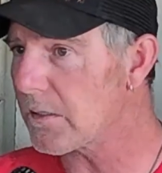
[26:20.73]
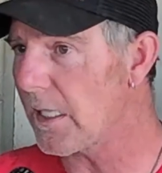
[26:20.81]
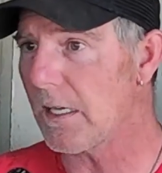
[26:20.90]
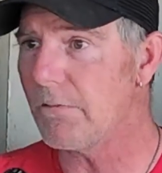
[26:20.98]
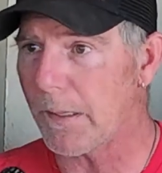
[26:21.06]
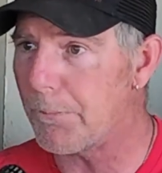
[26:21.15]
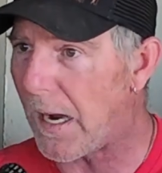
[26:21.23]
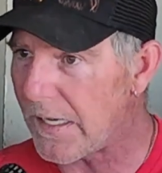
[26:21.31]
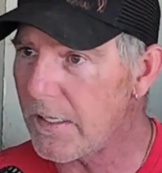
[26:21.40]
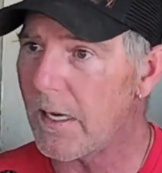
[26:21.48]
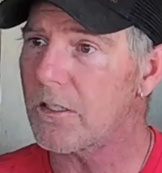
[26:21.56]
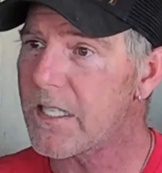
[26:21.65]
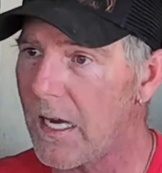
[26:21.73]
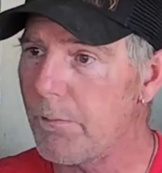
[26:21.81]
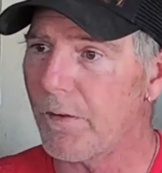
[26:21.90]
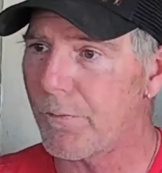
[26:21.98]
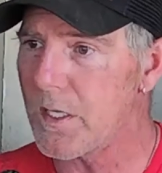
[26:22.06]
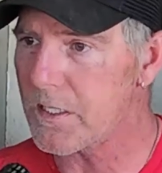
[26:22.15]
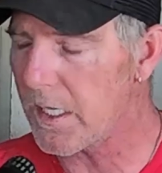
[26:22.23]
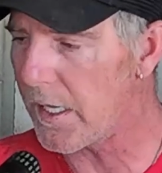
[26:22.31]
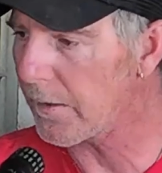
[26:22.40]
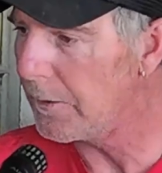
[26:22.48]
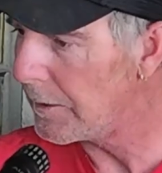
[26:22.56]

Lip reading: I need entertainment for this gig.